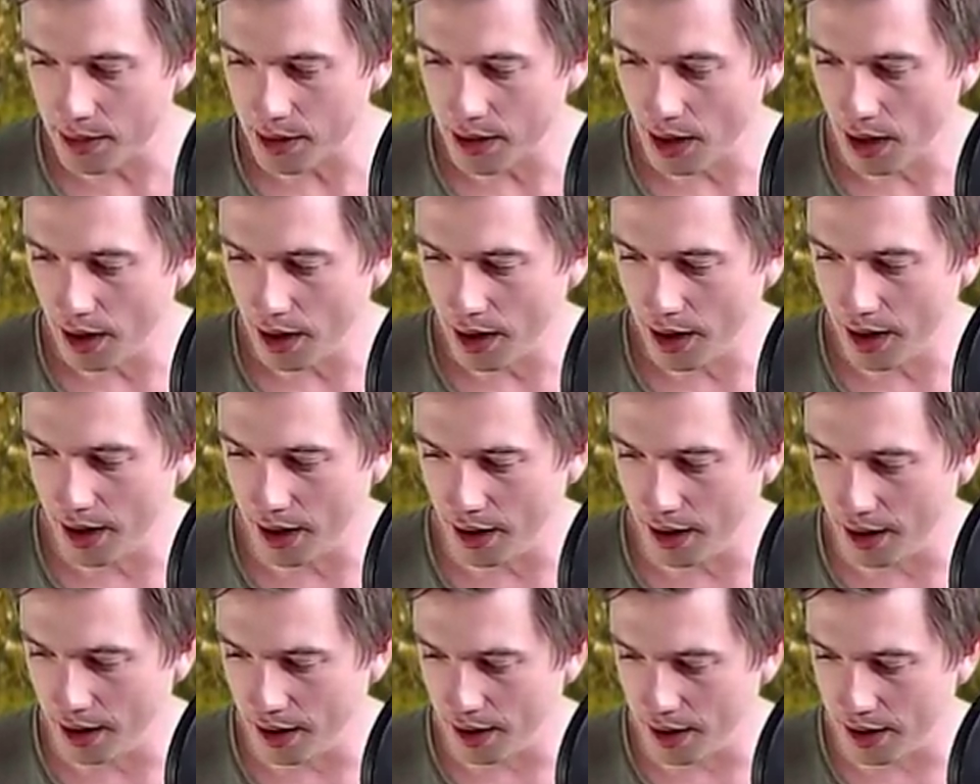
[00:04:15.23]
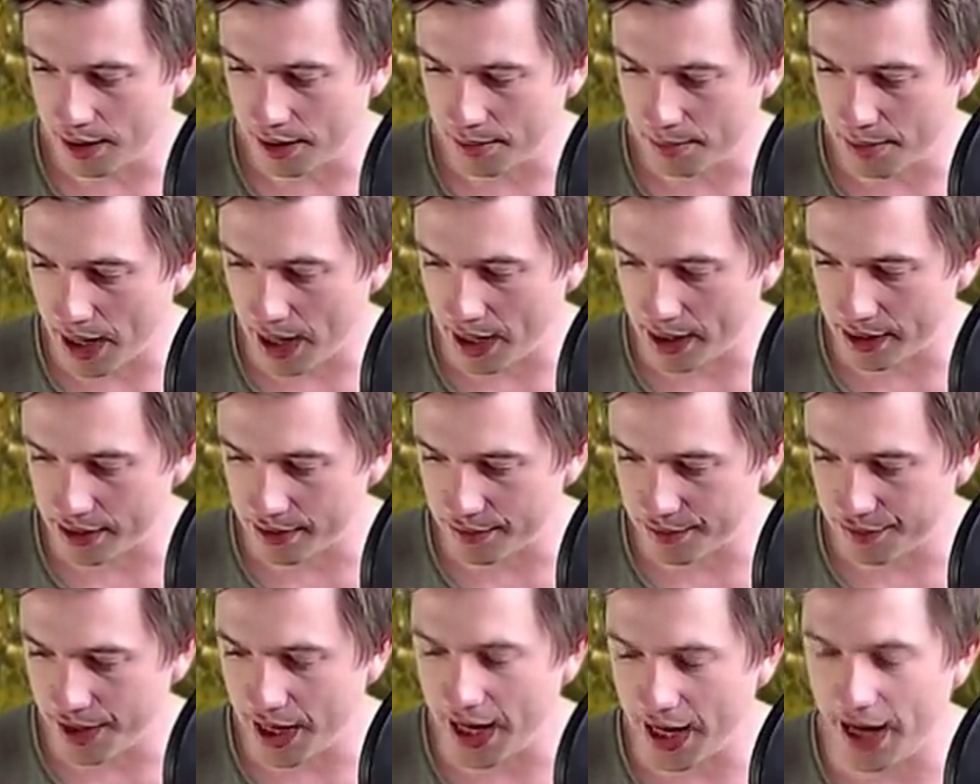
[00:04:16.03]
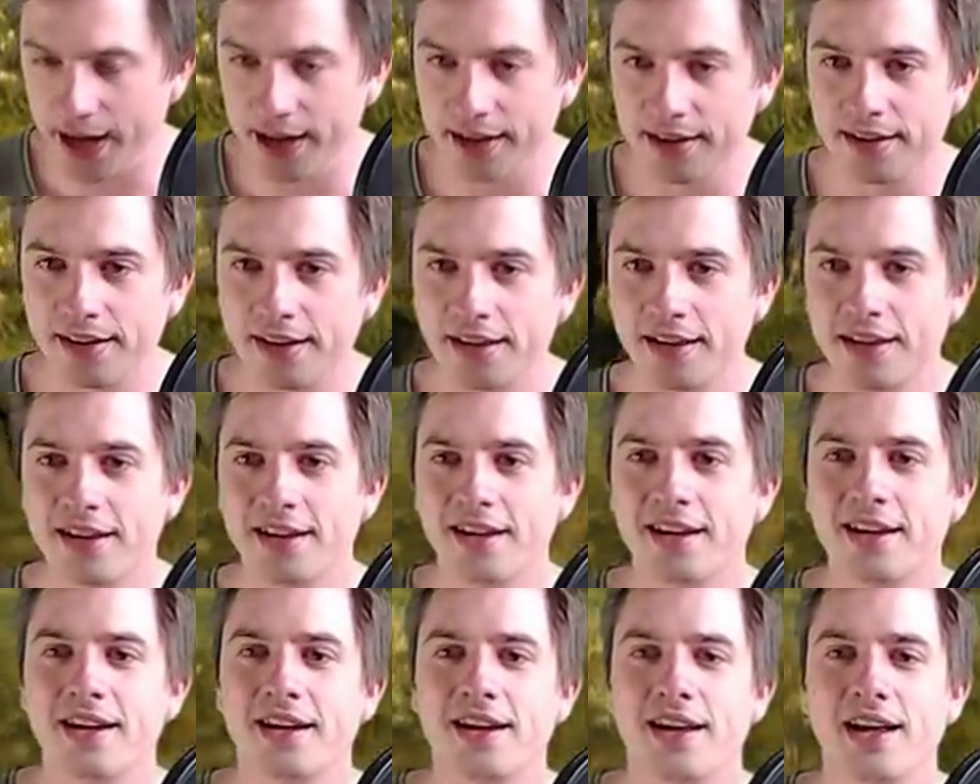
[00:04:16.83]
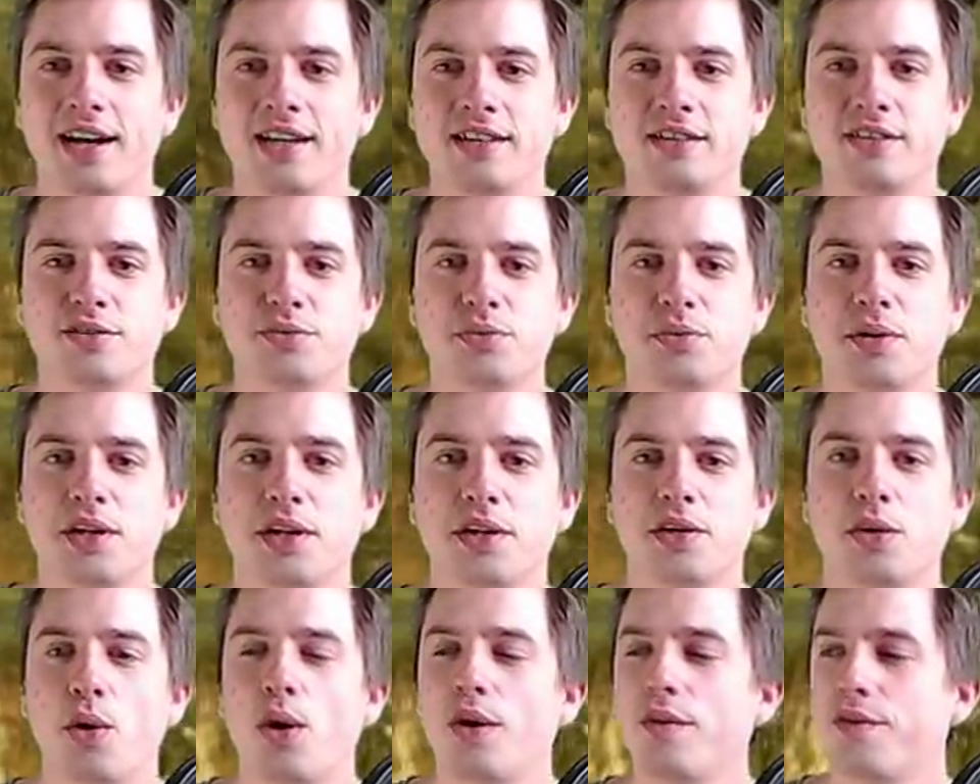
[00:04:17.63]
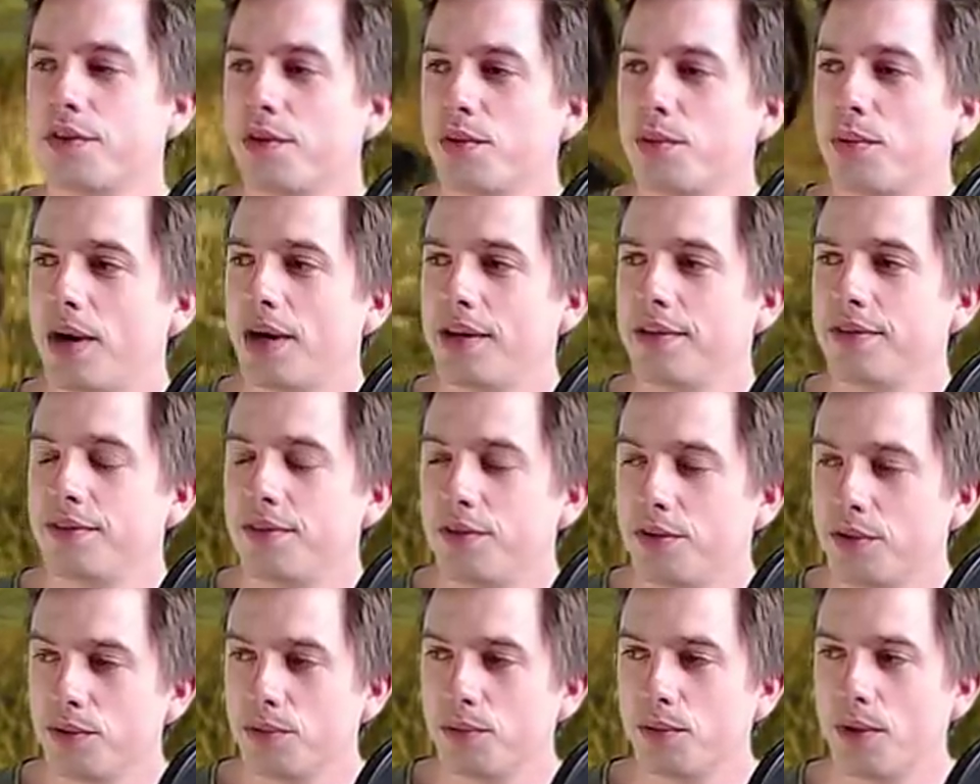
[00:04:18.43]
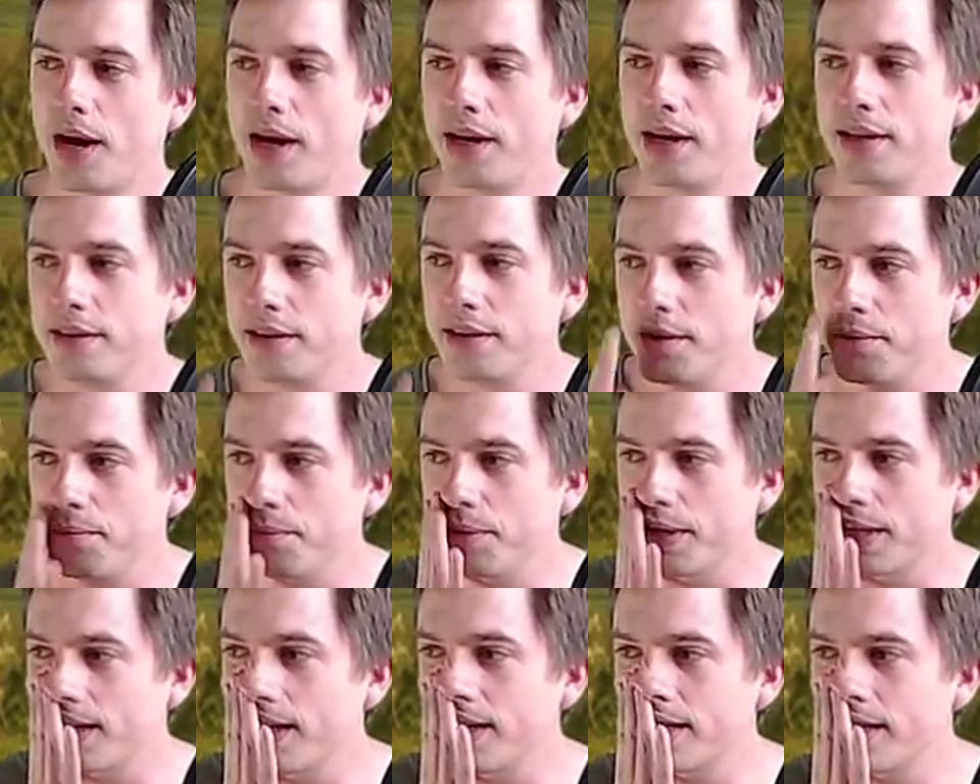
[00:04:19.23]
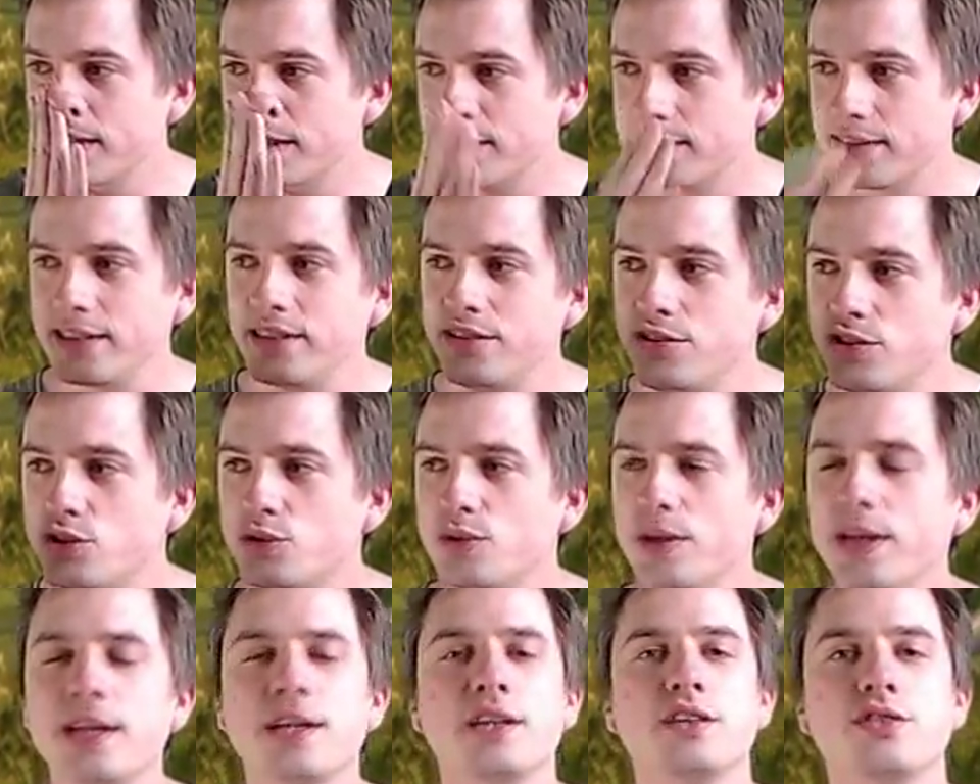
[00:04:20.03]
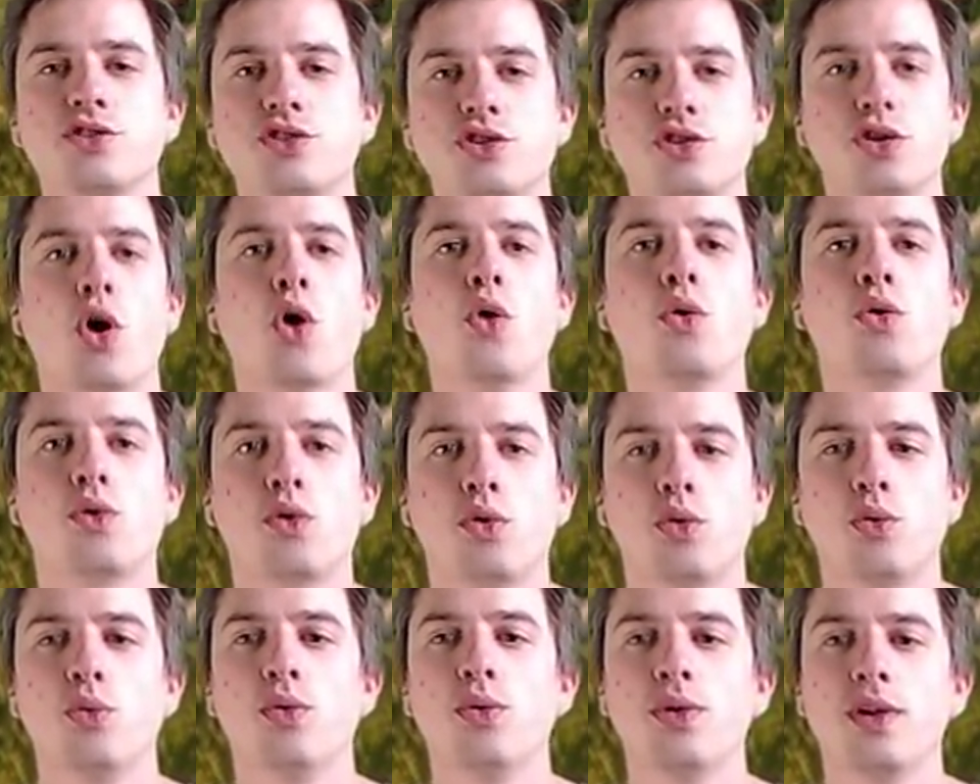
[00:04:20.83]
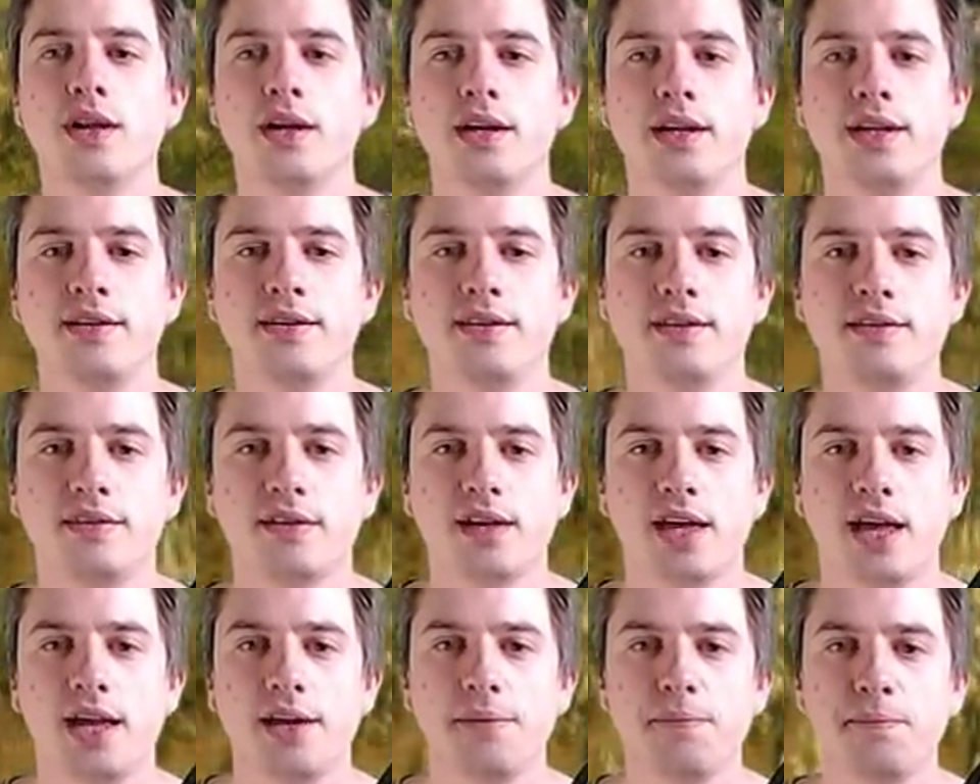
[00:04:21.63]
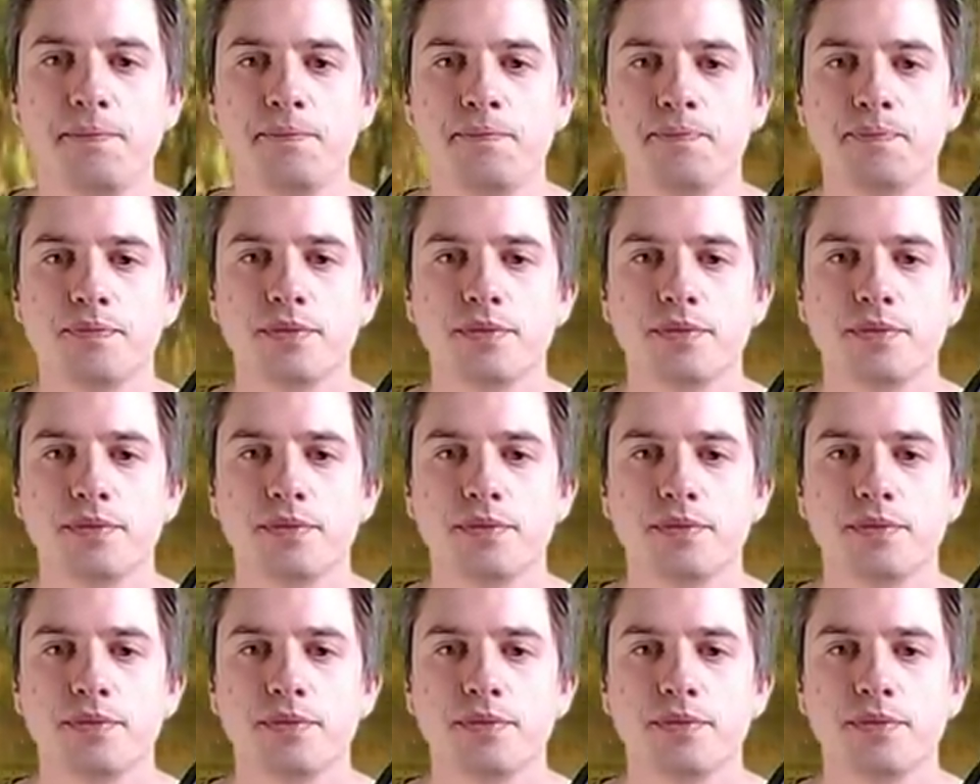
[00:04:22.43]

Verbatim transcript: Um, and then, I just want to go over one two one, because this string is so cool in this game.